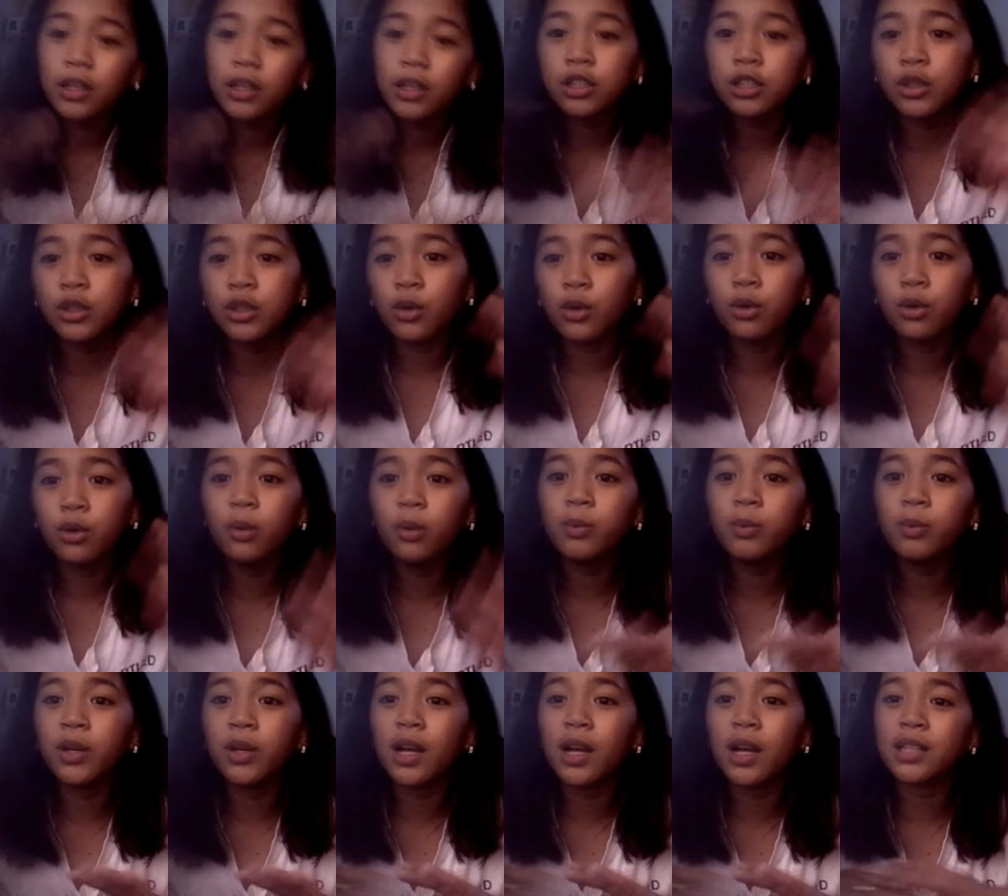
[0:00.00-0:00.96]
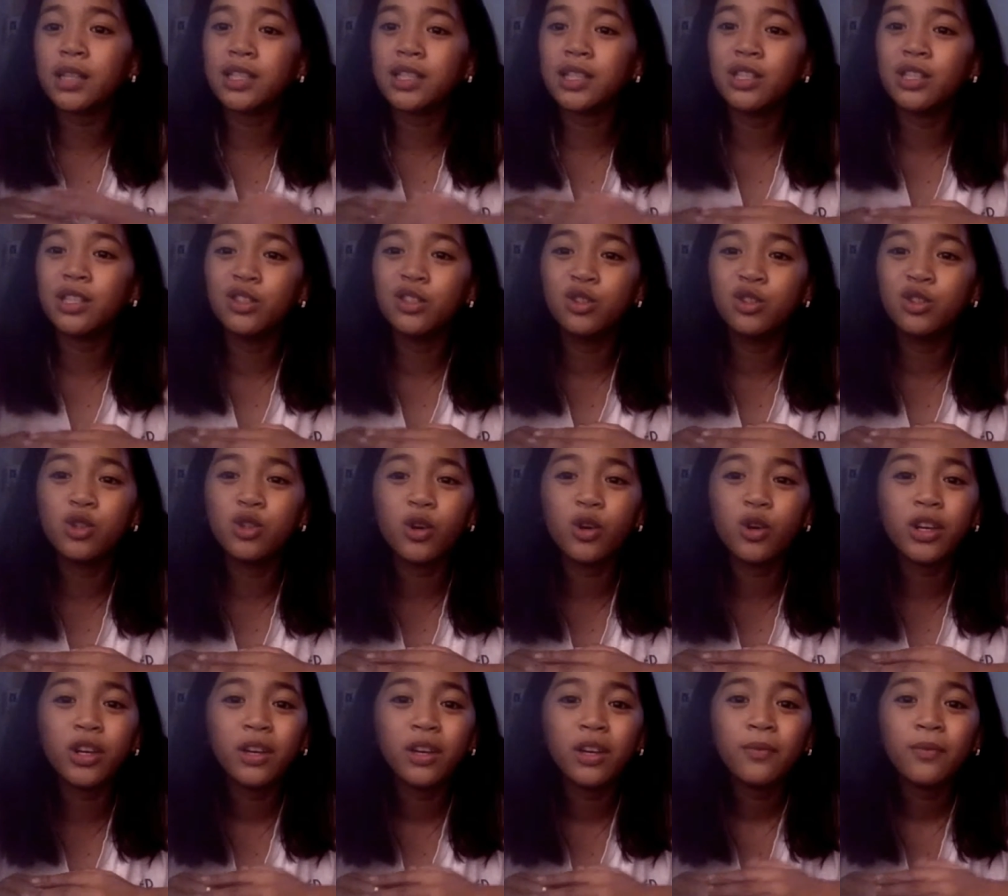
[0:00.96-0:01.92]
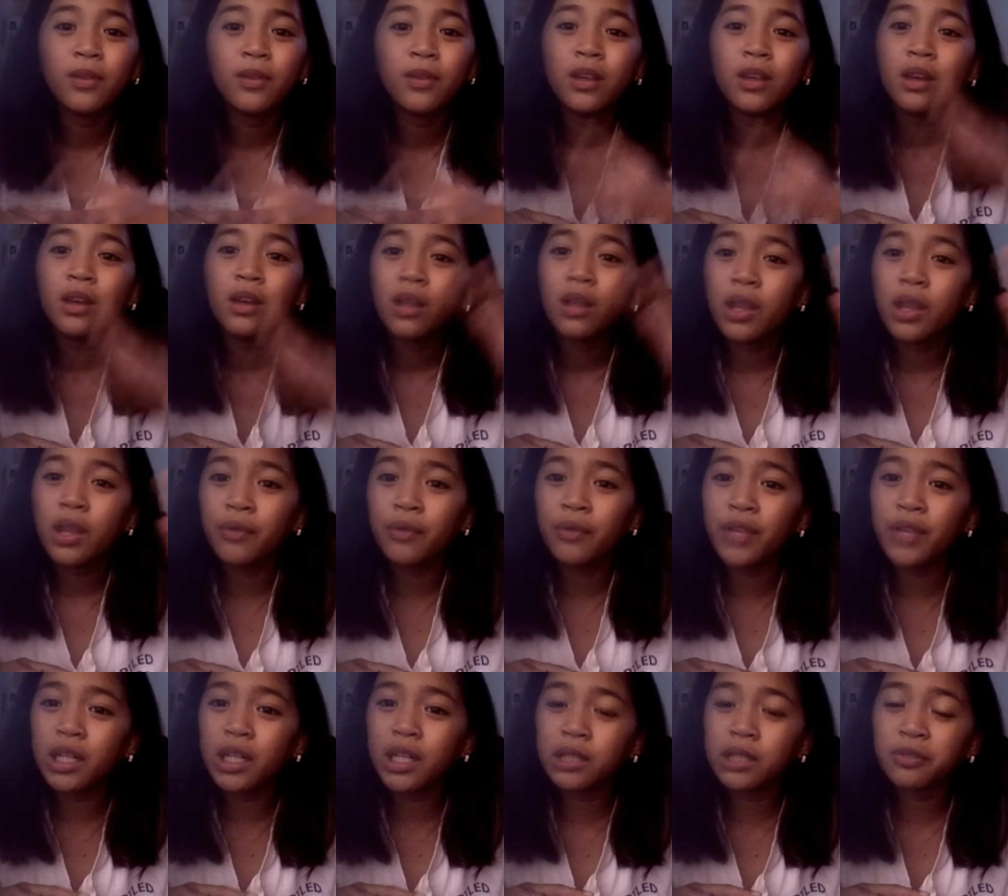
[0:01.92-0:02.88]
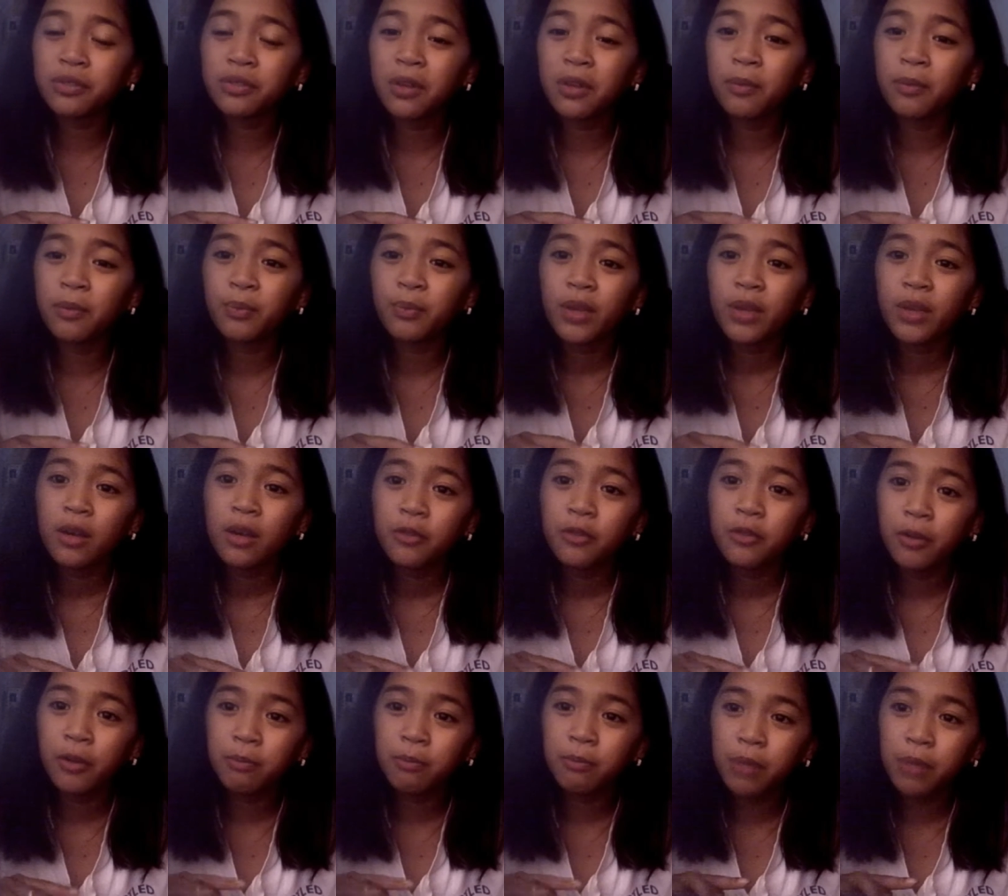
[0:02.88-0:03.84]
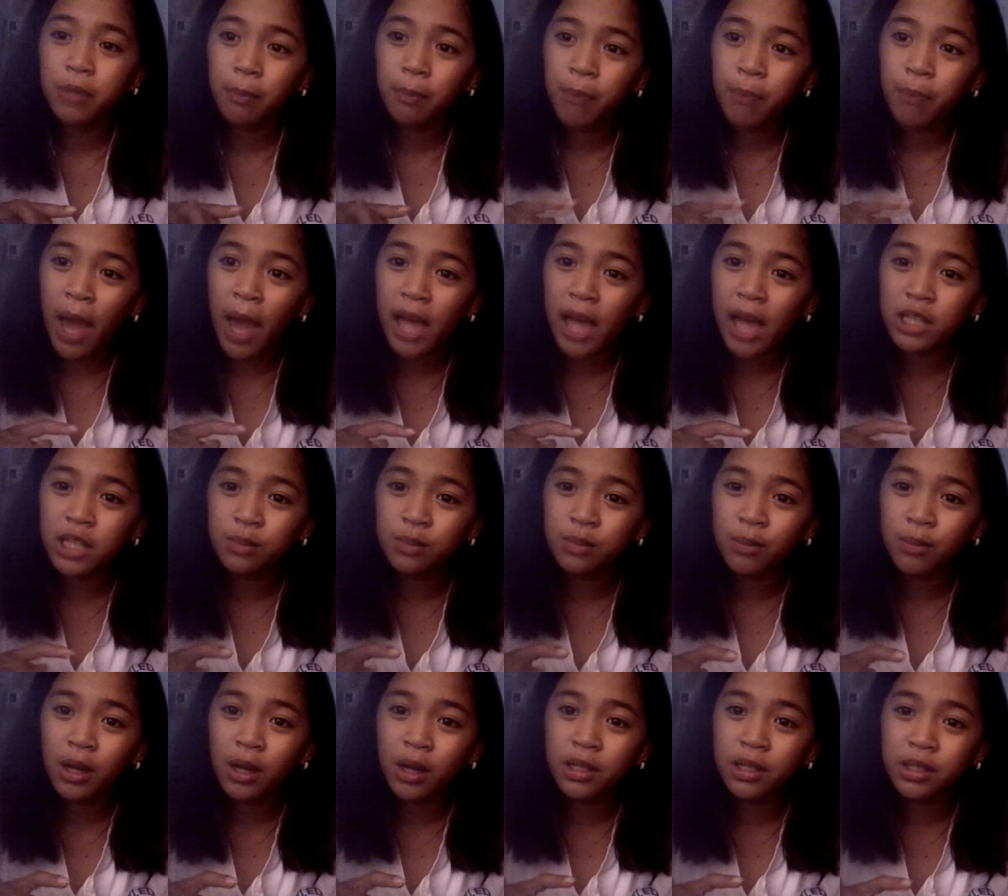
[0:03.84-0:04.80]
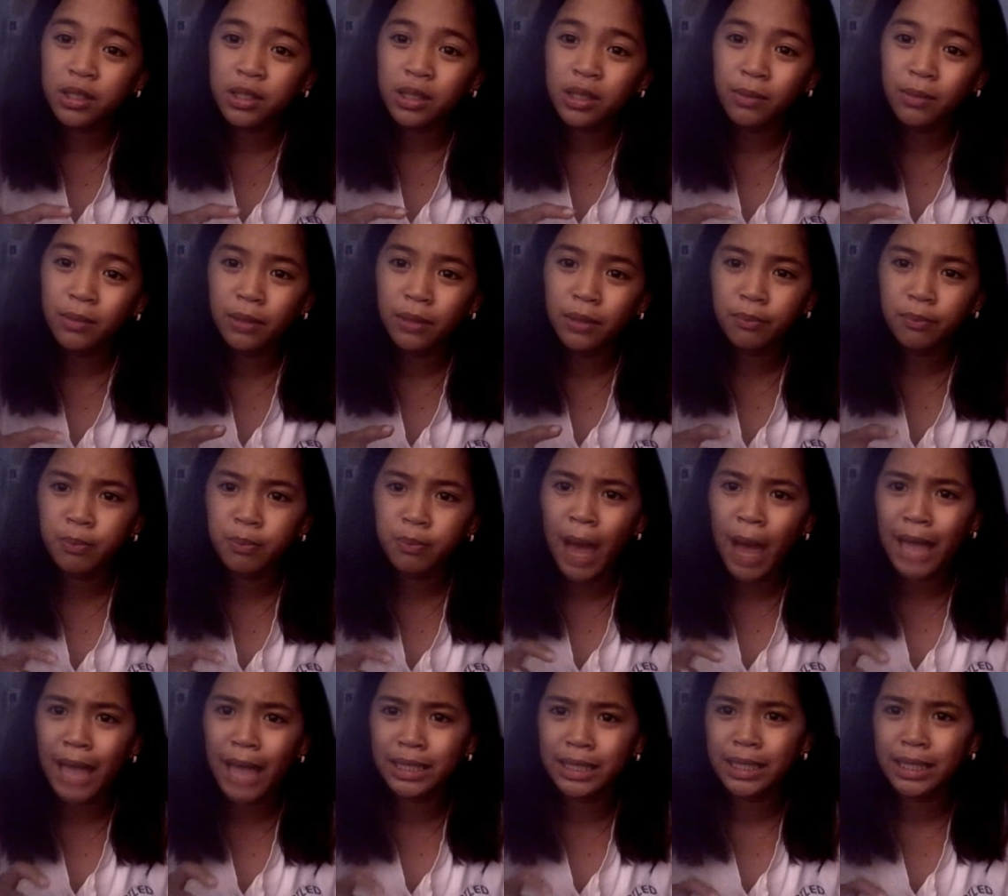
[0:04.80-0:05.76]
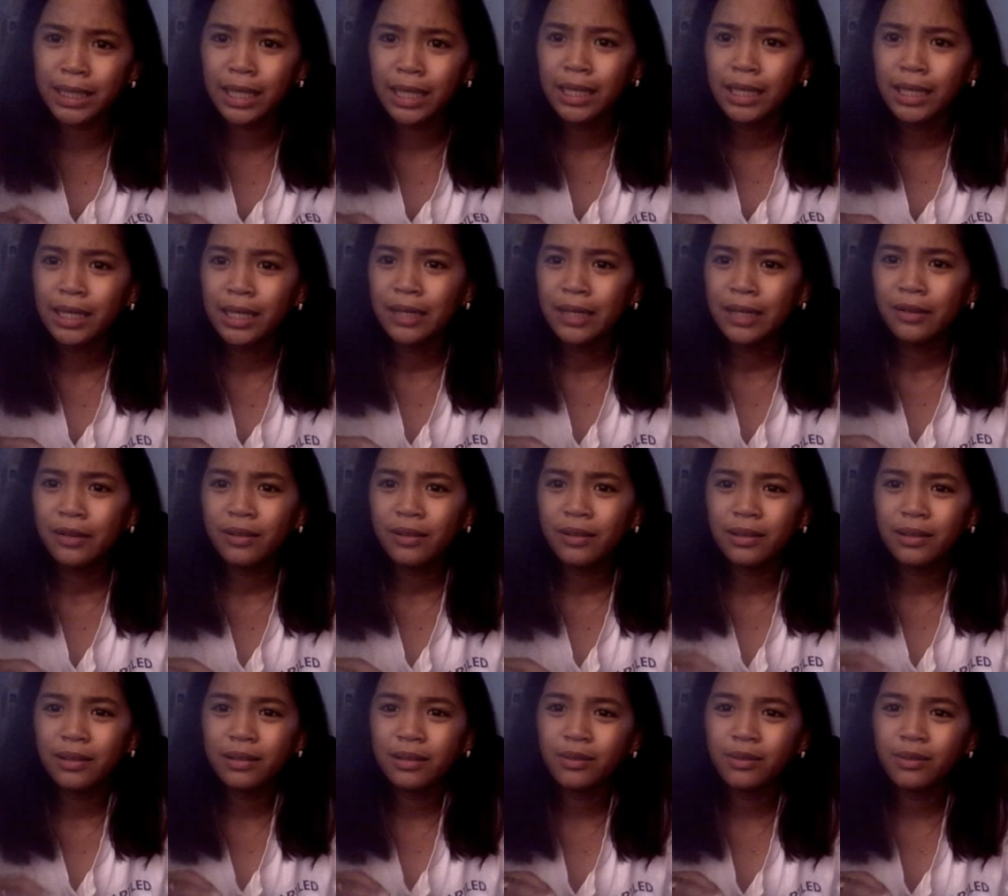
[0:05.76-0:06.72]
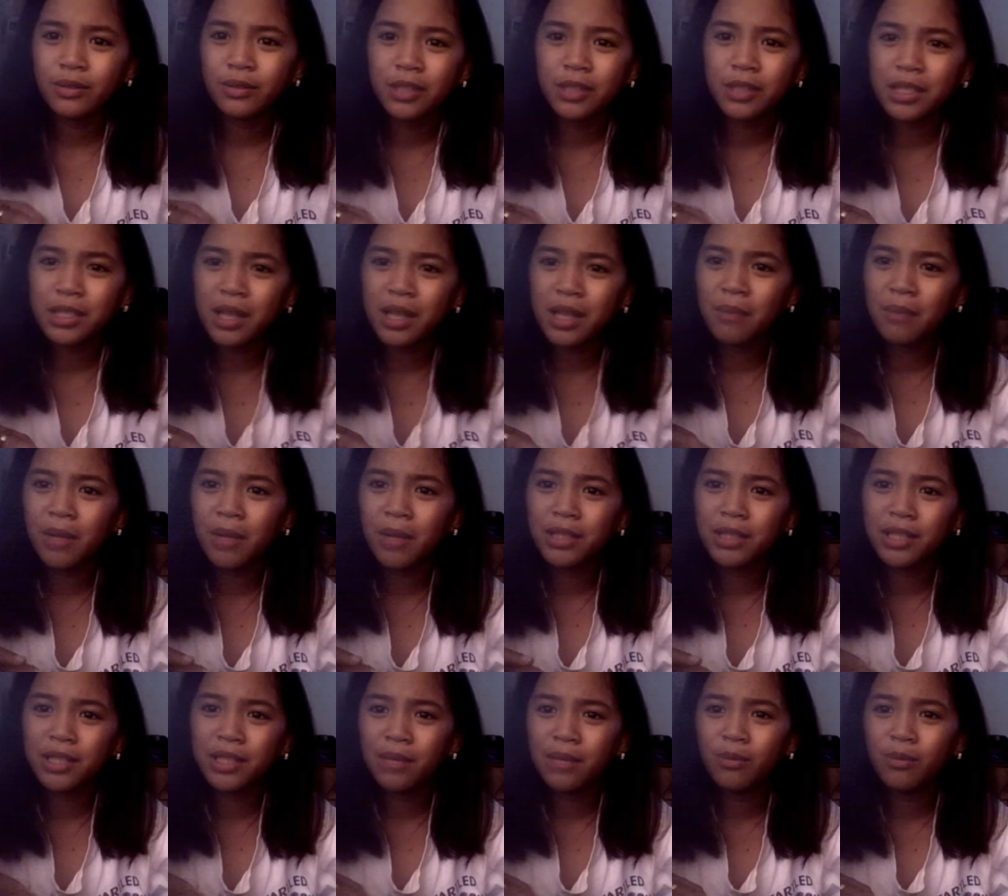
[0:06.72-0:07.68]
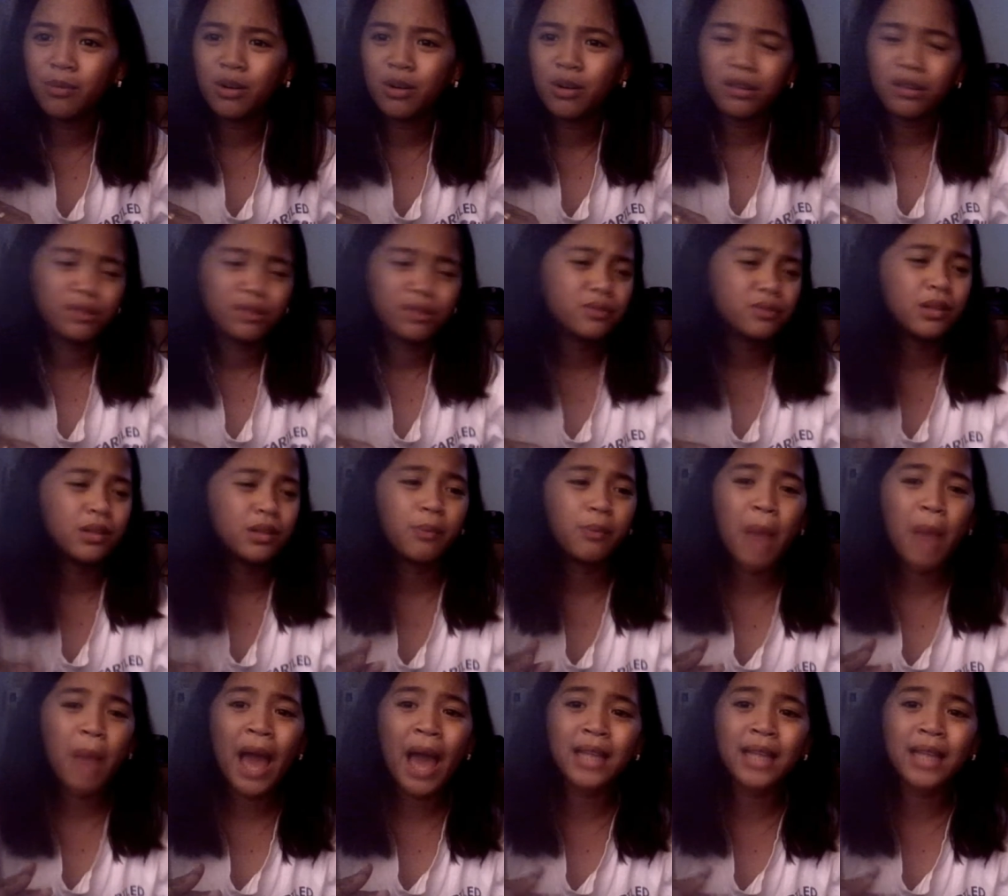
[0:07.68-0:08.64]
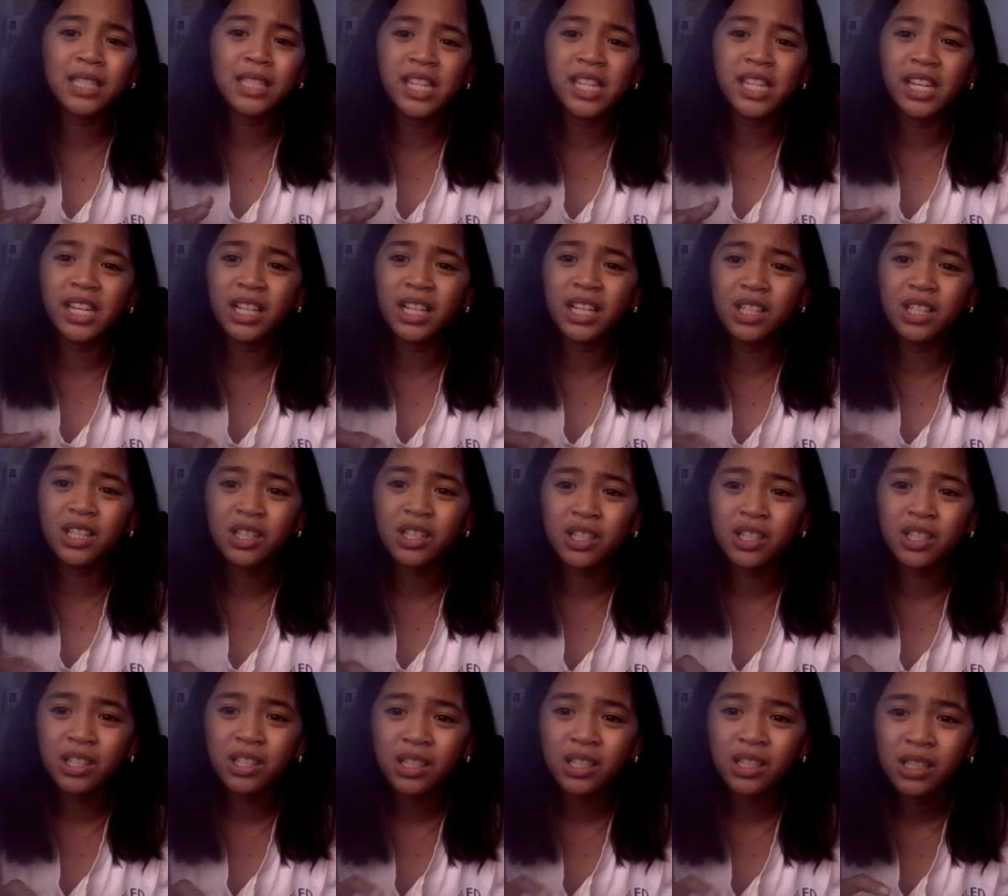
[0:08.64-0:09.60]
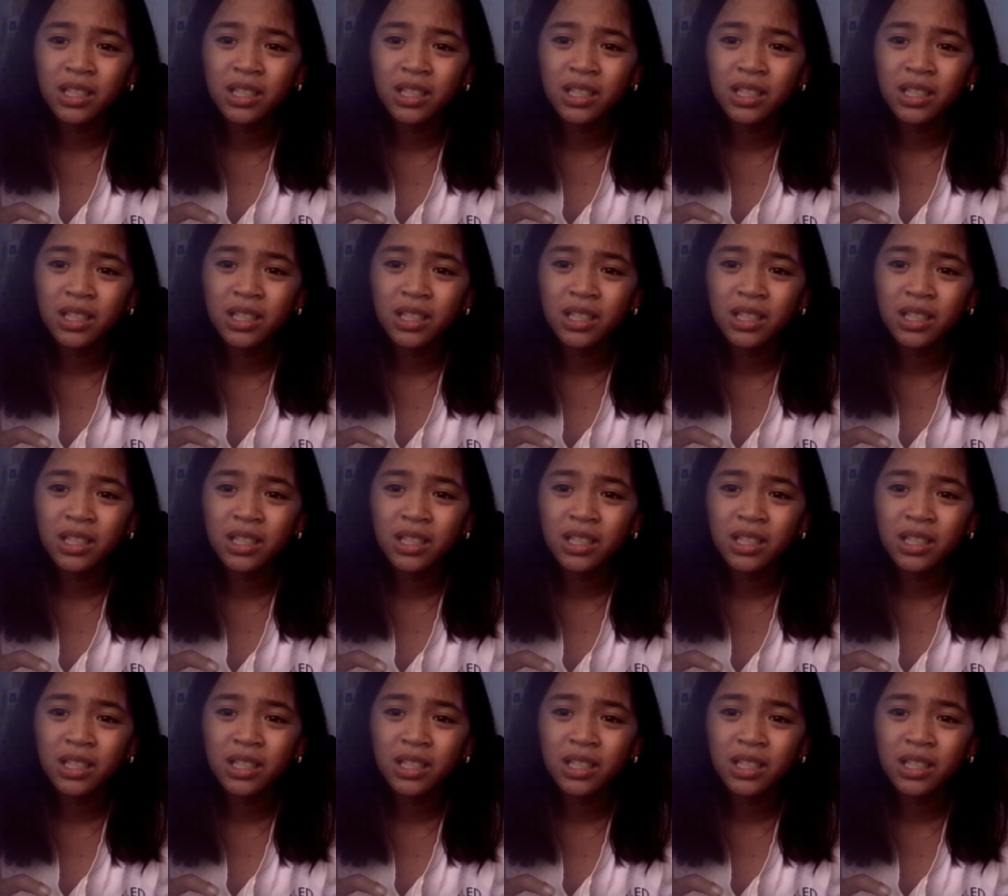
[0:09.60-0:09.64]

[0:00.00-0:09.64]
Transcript: Yeah, so hope you guys enjoy the videos from from the past months. I mean, past it's not months anymore. The past years.